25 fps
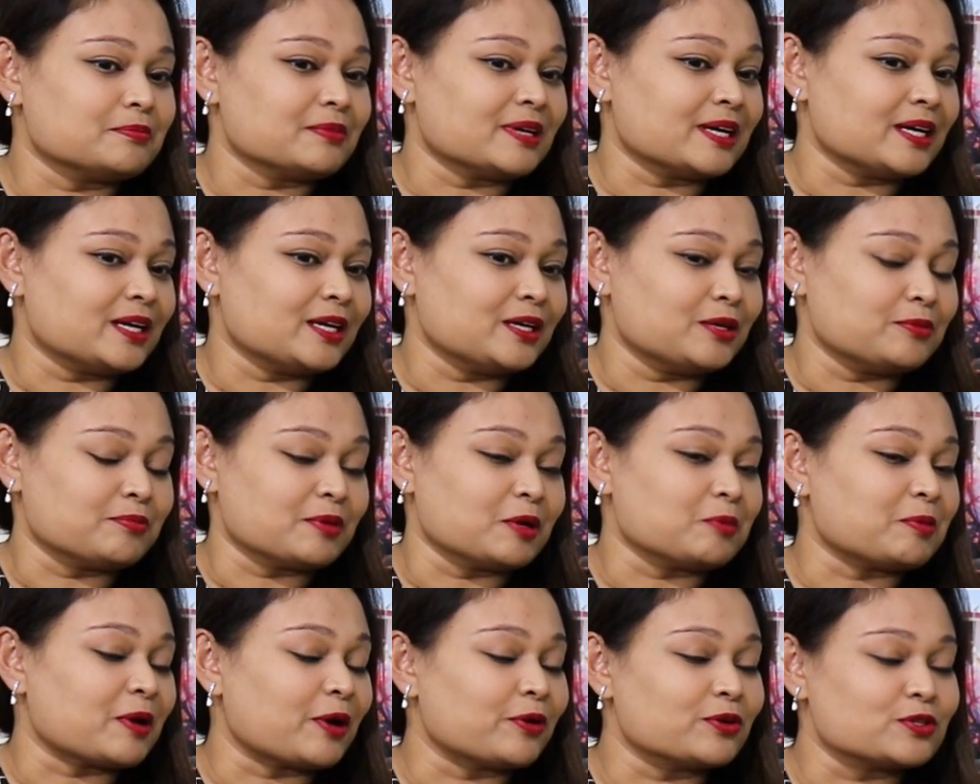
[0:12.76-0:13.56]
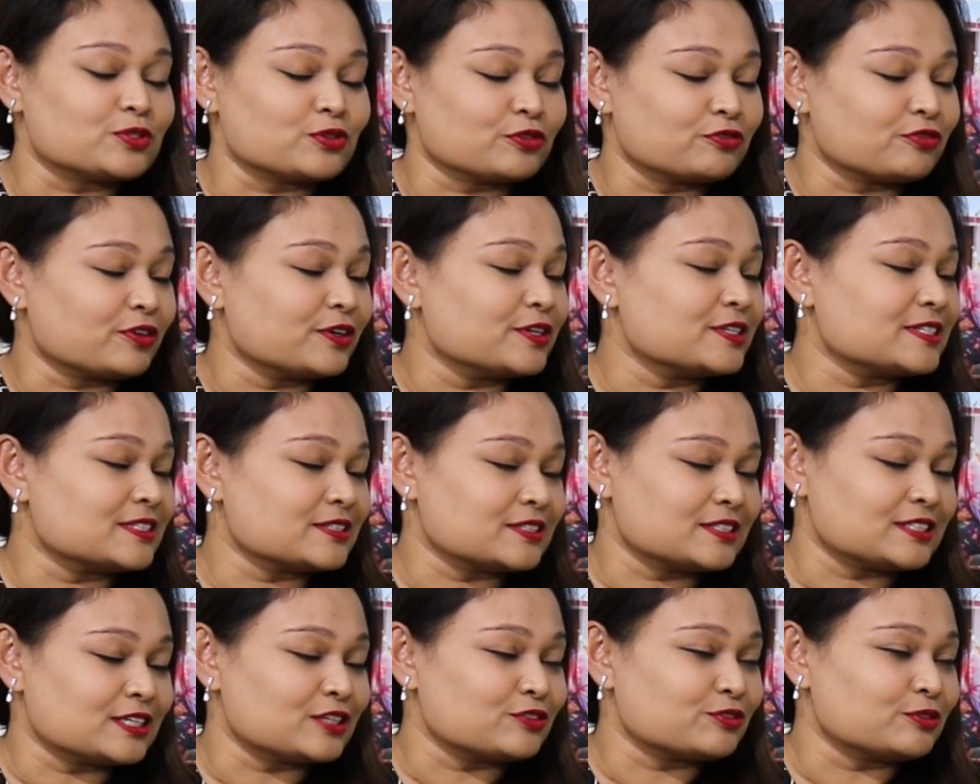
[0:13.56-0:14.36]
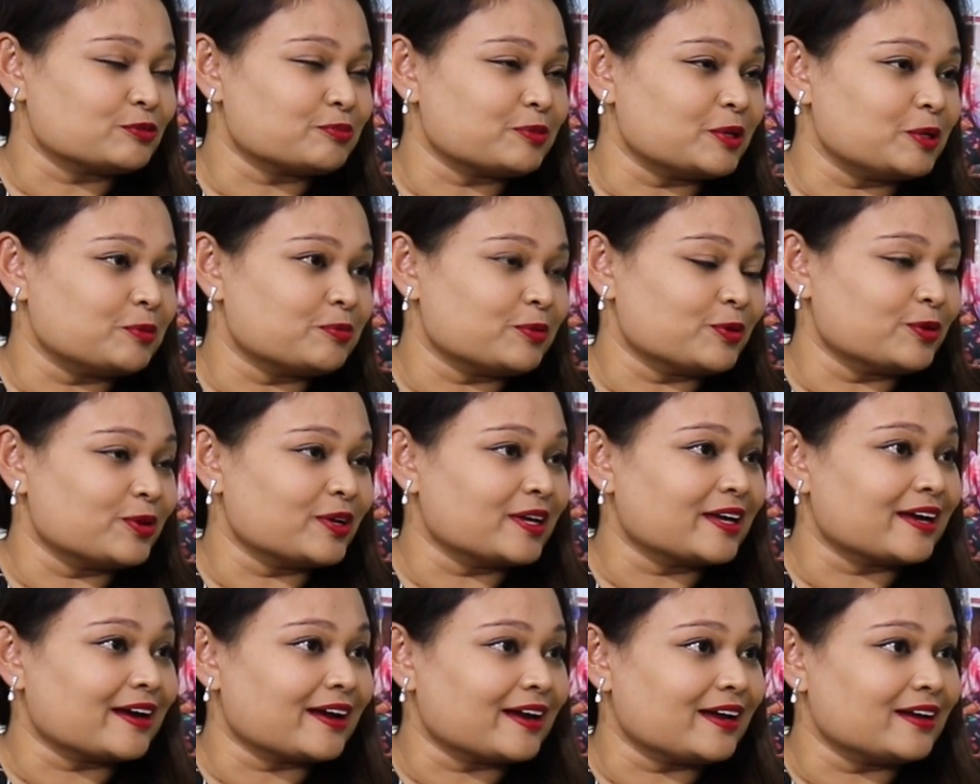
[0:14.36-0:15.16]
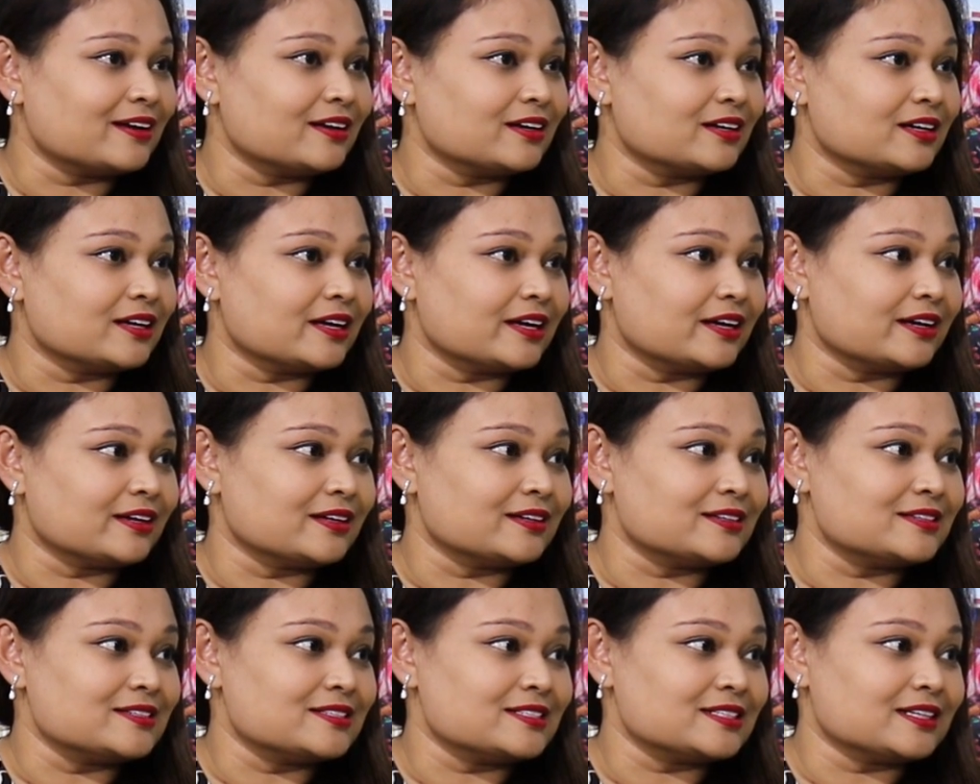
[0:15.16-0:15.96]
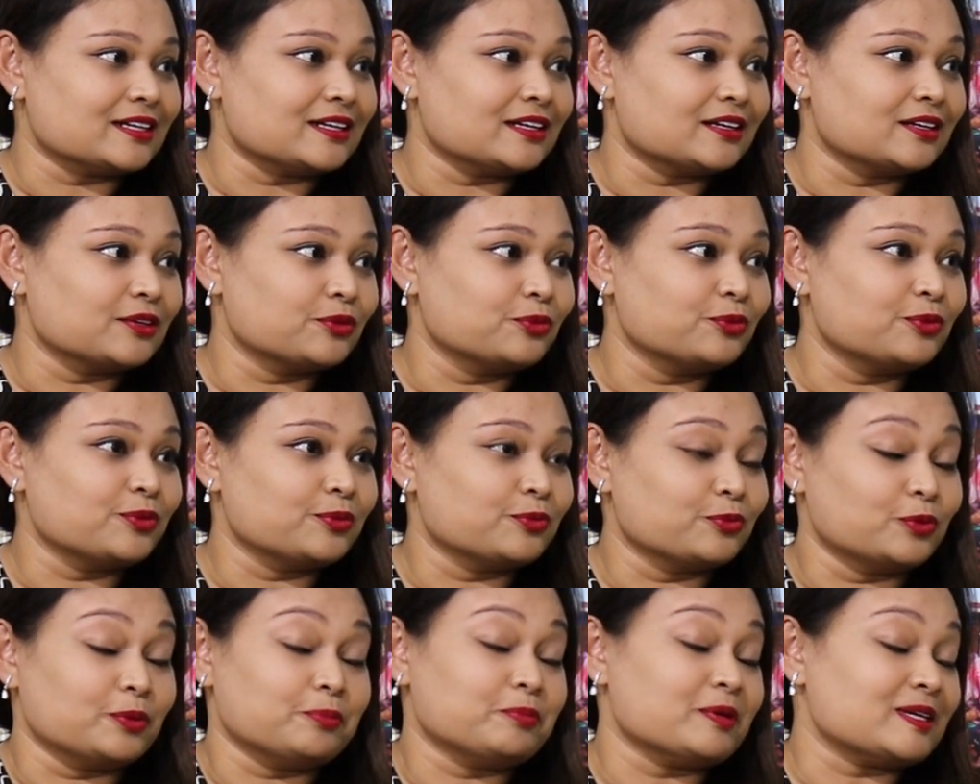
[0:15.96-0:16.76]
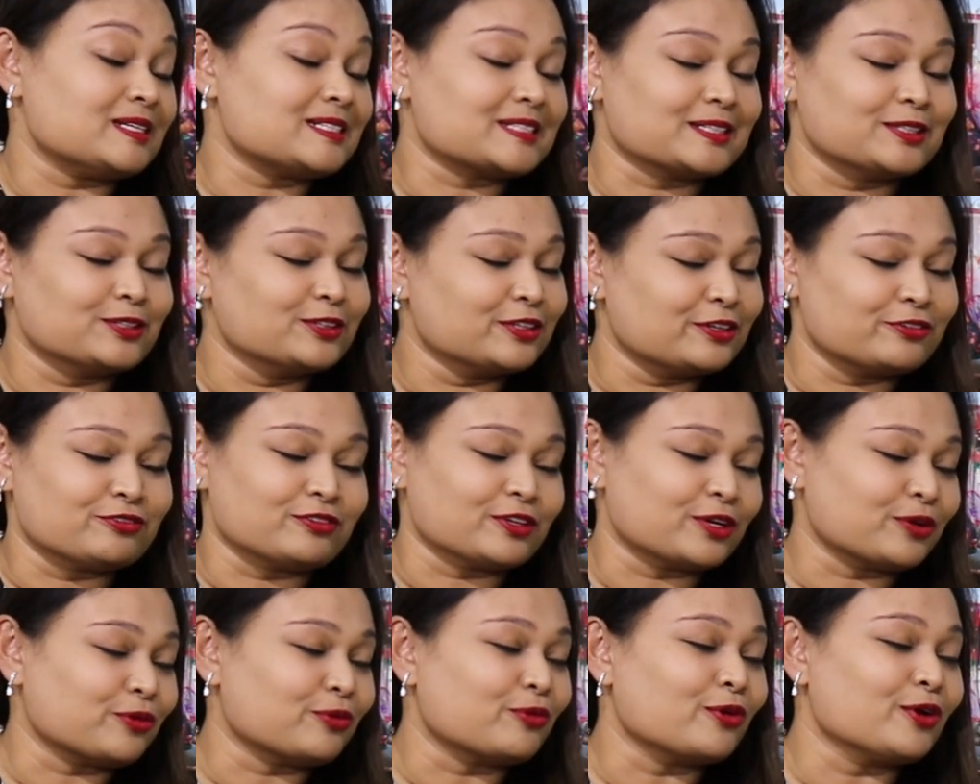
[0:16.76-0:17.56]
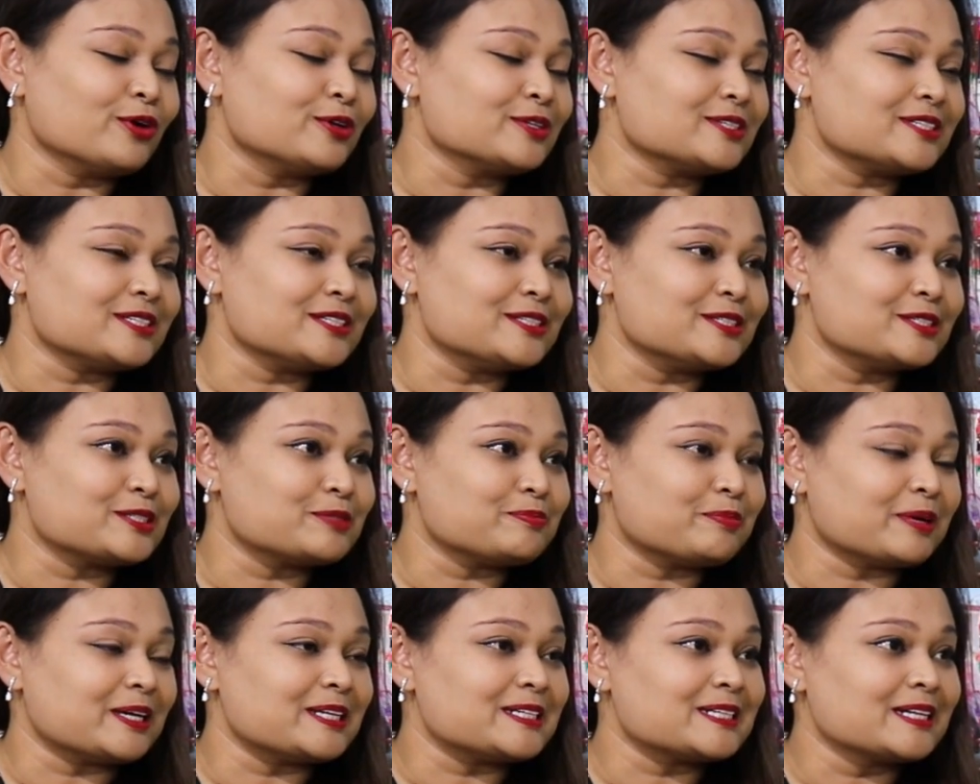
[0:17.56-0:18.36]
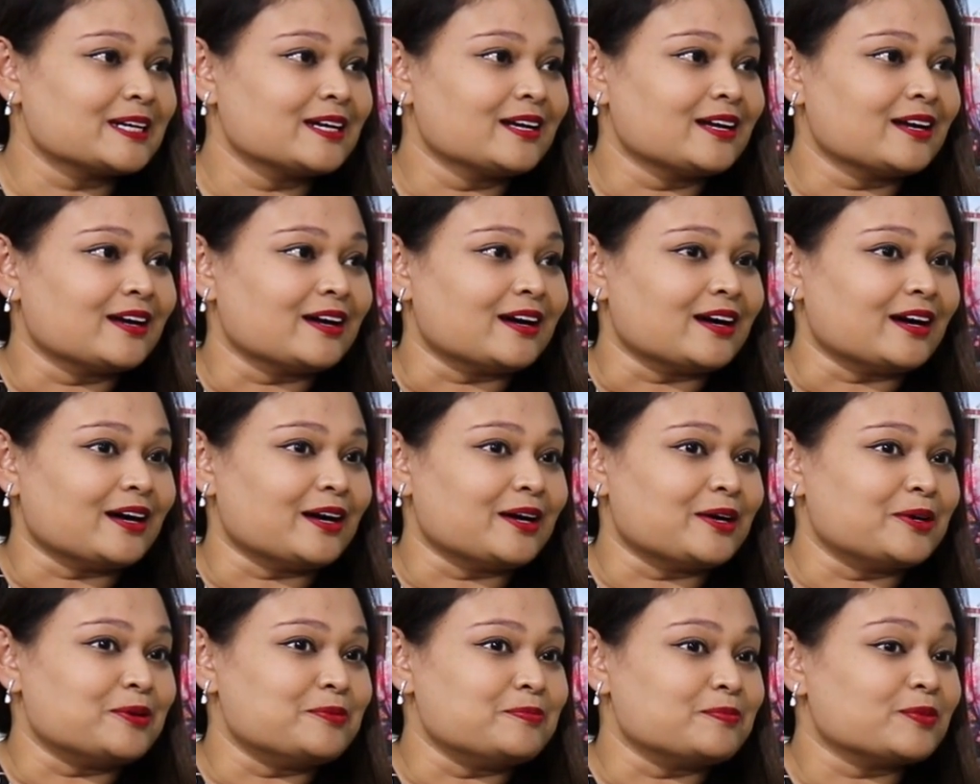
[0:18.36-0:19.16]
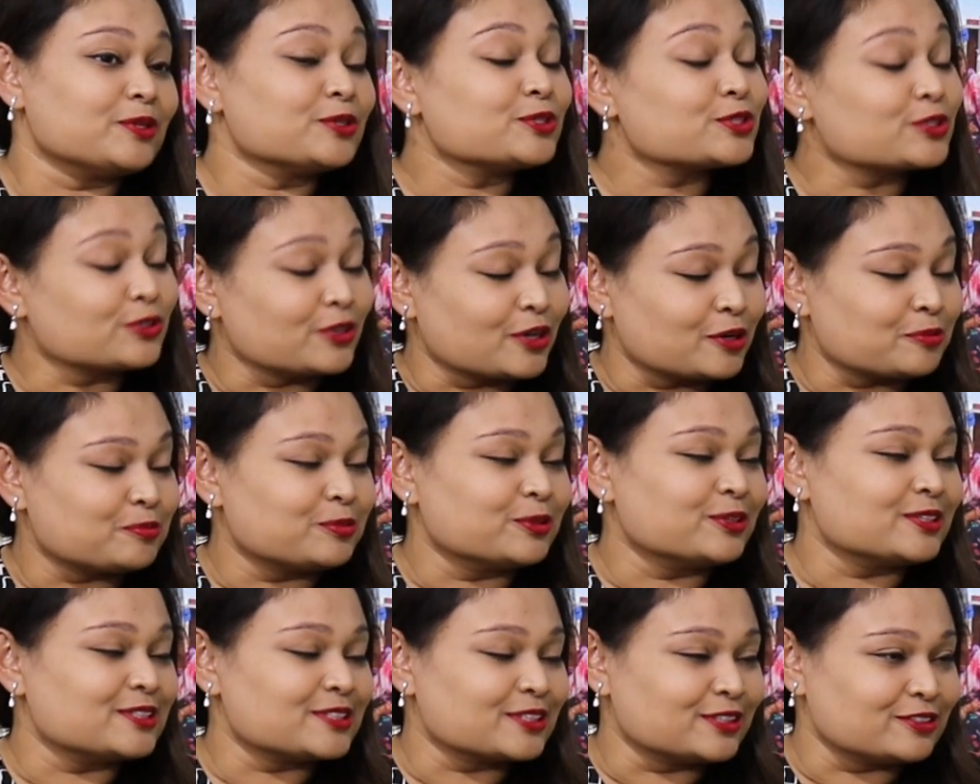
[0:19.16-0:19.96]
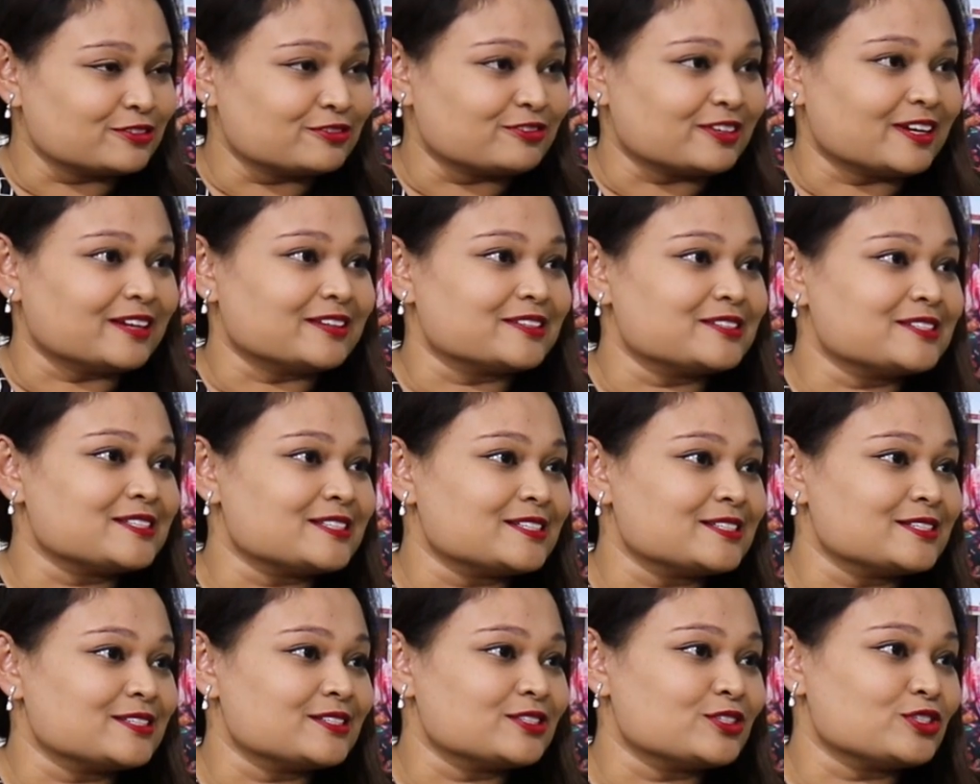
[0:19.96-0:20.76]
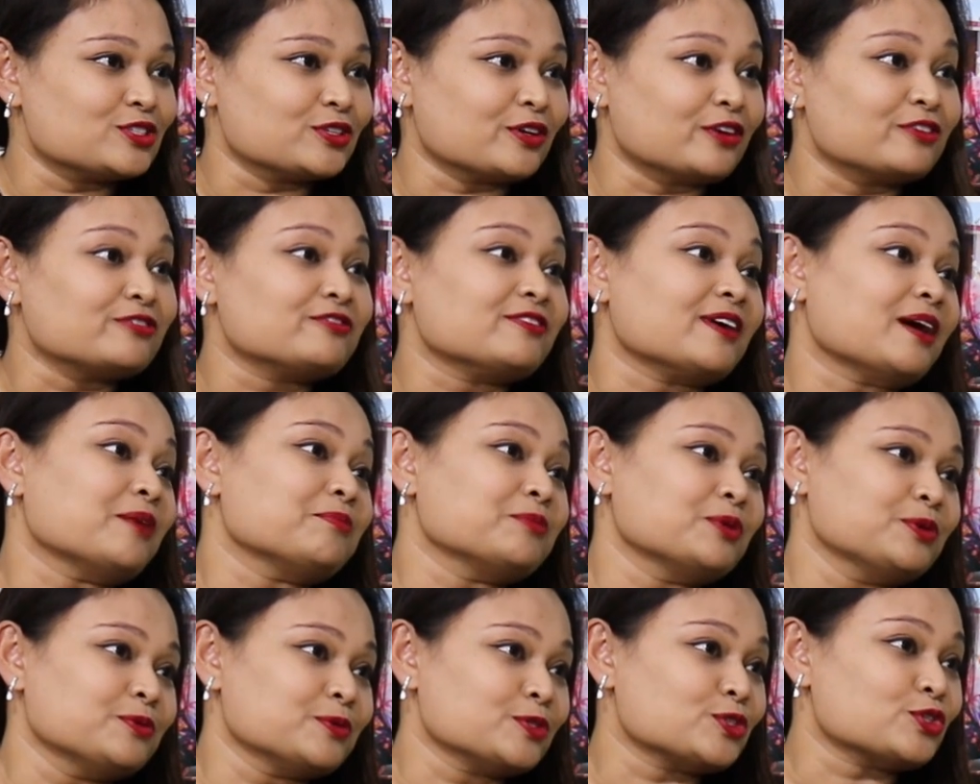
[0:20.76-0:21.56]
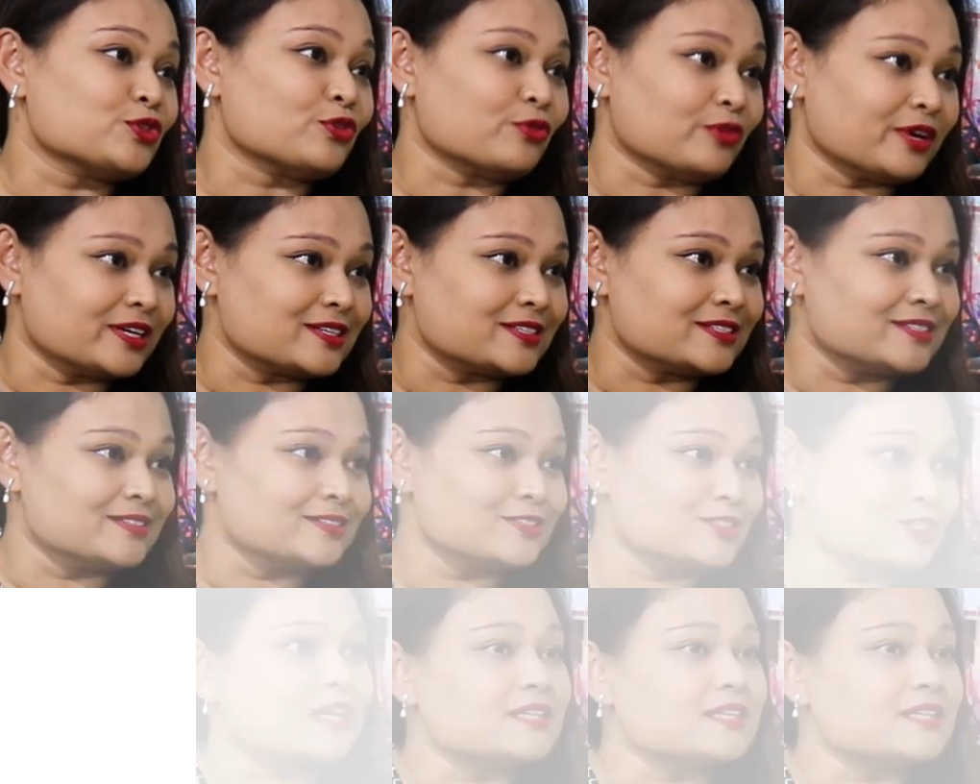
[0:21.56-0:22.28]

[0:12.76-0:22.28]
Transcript: My parents are very successful people in Guyana, and we basically live like royalties, but there's a lot of political violences, and so our family was threatened.